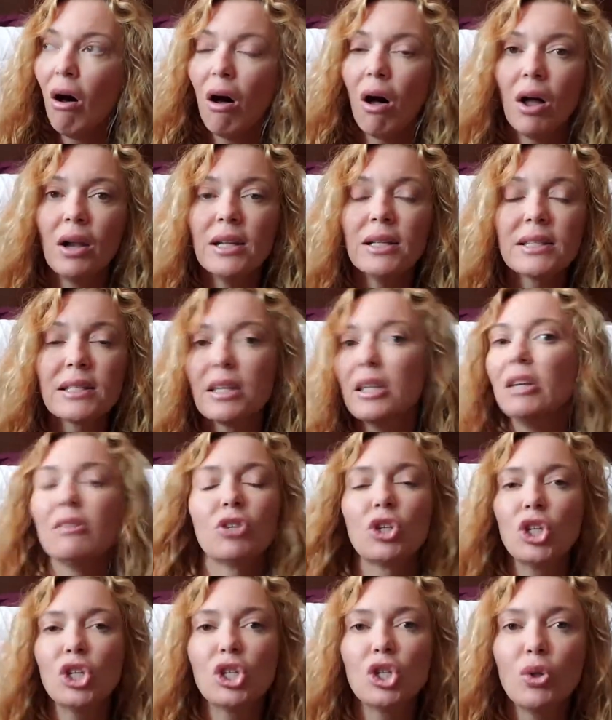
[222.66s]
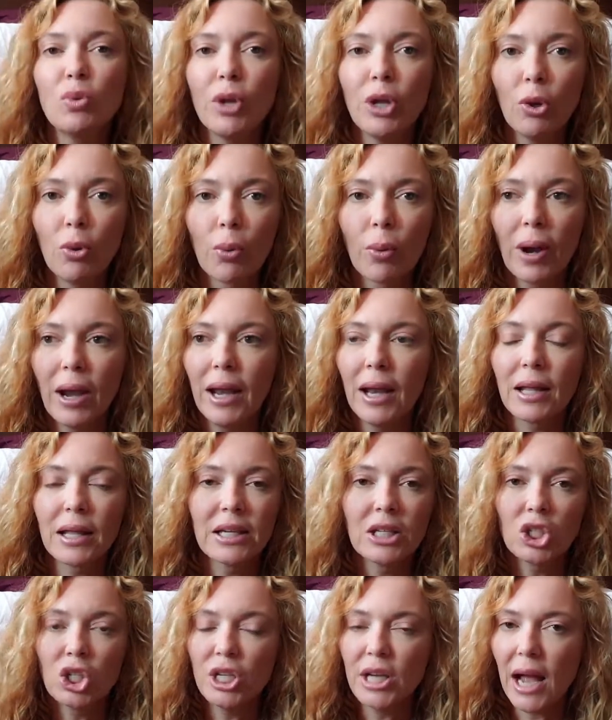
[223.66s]
honestly, if she's doing great, like
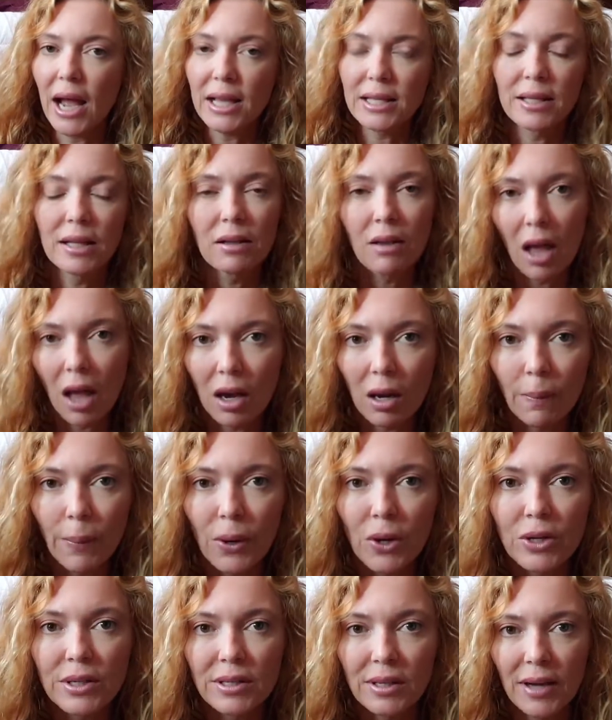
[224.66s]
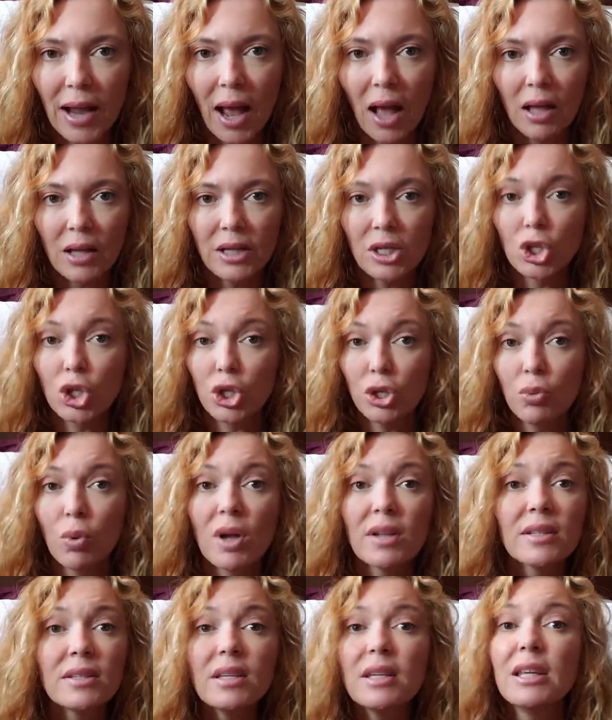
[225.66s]
she has a lot of personality, she
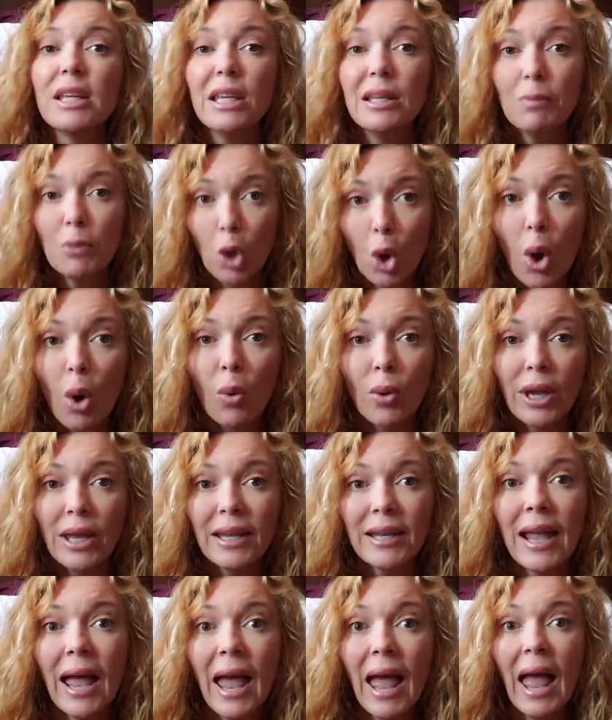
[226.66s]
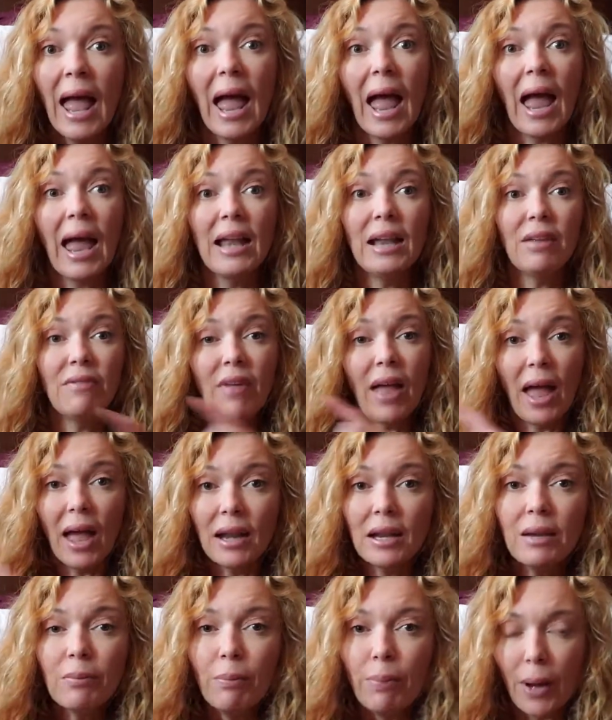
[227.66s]
wants to keep going. And if
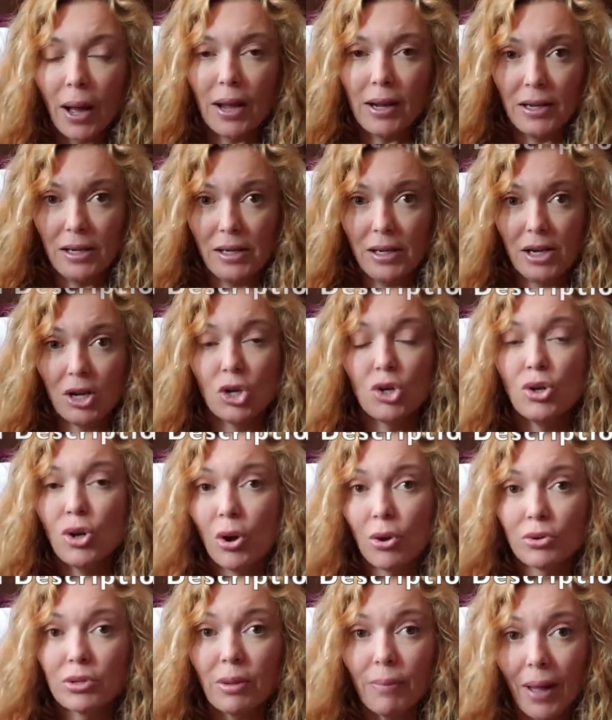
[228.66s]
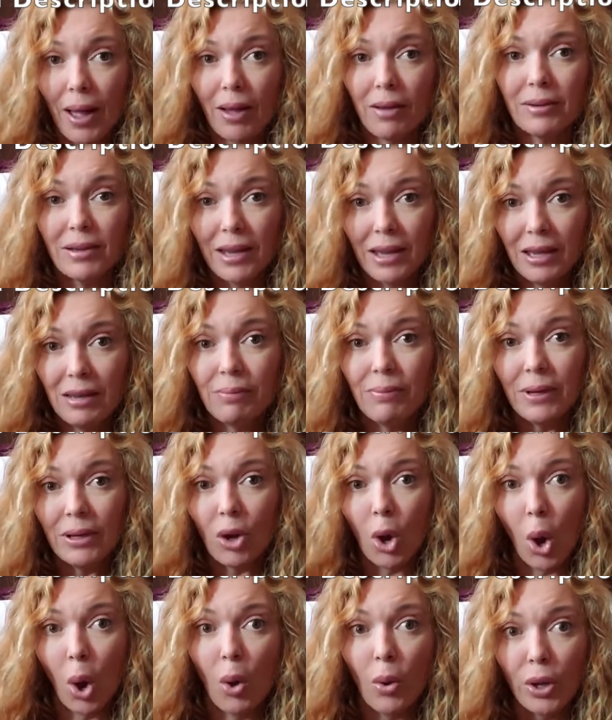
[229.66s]
anybody knows about keeping
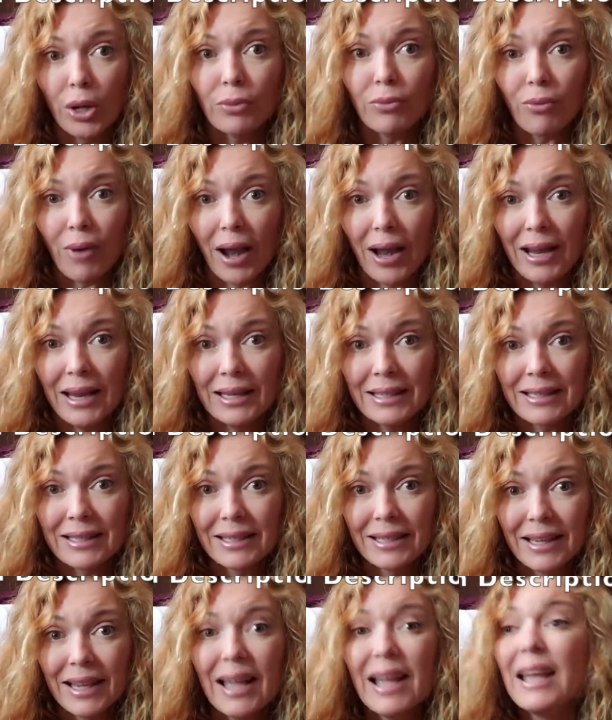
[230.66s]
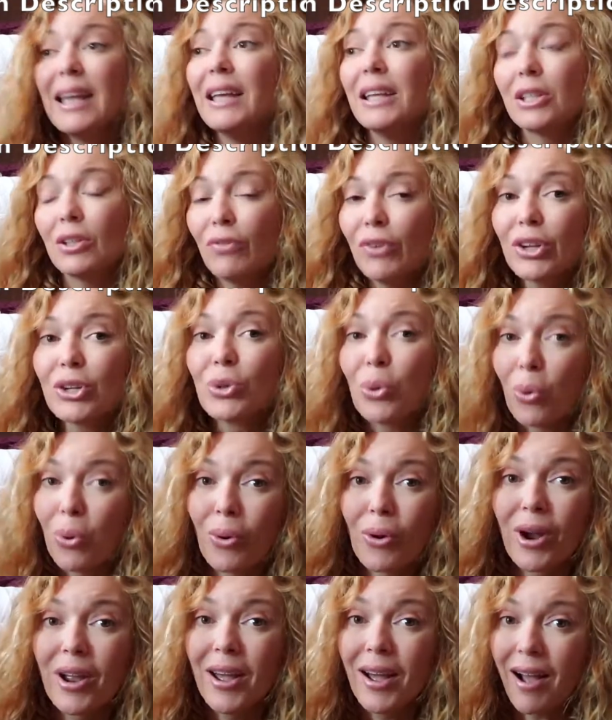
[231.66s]
going, right? It's
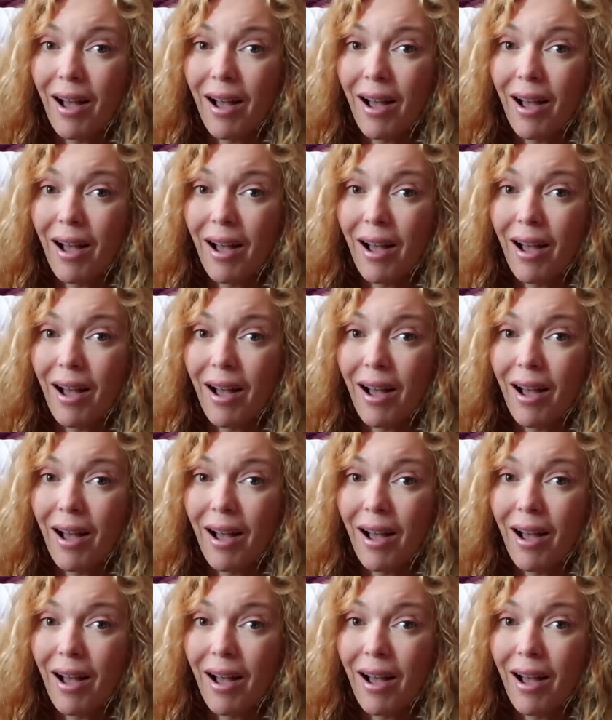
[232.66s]
Victoria